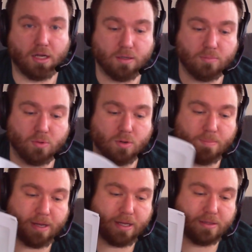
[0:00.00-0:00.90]
more
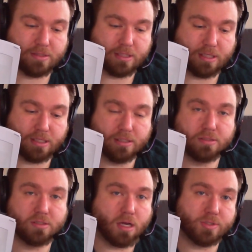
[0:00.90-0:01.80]
about
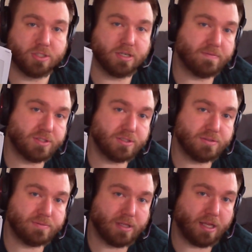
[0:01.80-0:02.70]
Thomas Jefferson
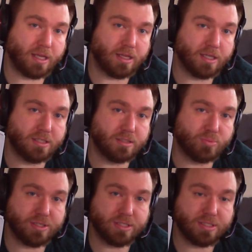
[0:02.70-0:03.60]
and his
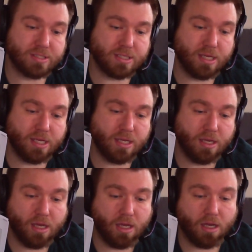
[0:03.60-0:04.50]
presidency,
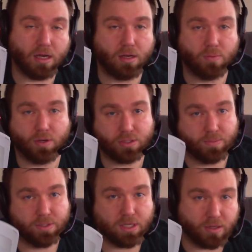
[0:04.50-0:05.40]
we're also
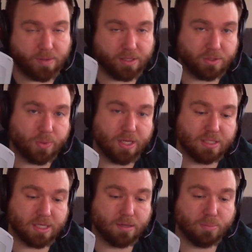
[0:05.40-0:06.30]
going to be talking about the
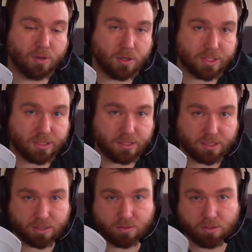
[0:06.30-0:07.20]
Louisiana
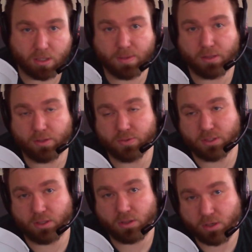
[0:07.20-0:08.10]
Purchase, talk about Lewis
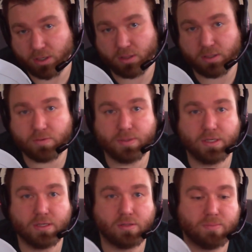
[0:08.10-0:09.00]
and Clark a little
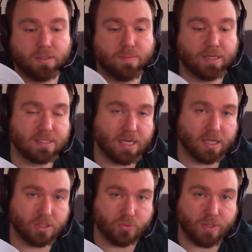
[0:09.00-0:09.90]
bit about
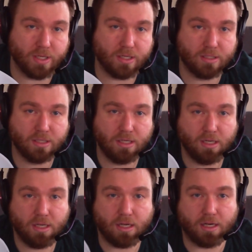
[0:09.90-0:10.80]
Sacagawea.
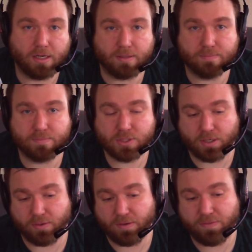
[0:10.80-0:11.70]

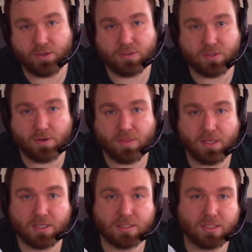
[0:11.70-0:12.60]
So if those are
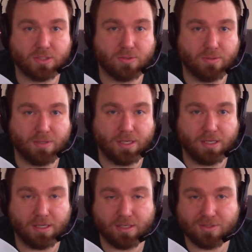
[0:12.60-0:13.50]
things that you would
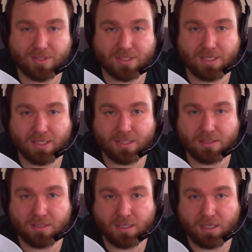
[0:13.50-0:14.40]
be interested
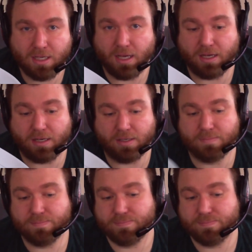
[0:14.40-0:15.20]
in, um,